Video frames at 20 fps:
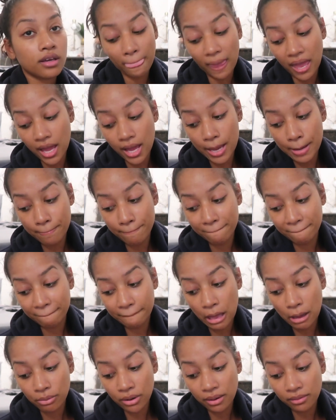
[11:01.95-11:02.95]

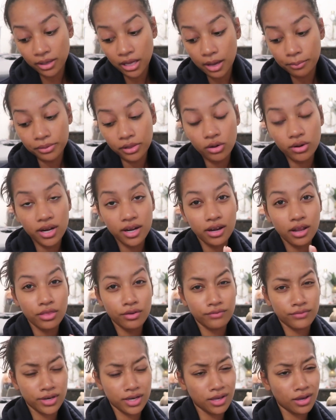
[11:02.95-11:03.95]
um i'll probably upload
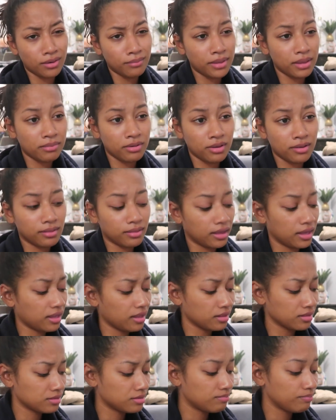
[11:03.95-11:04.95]
another video maybe like
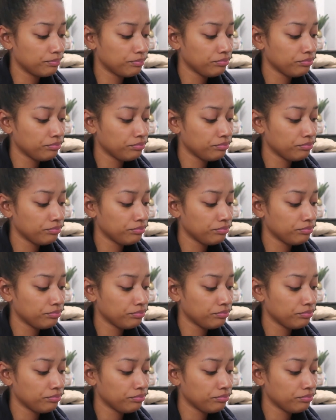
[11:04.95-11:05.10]
in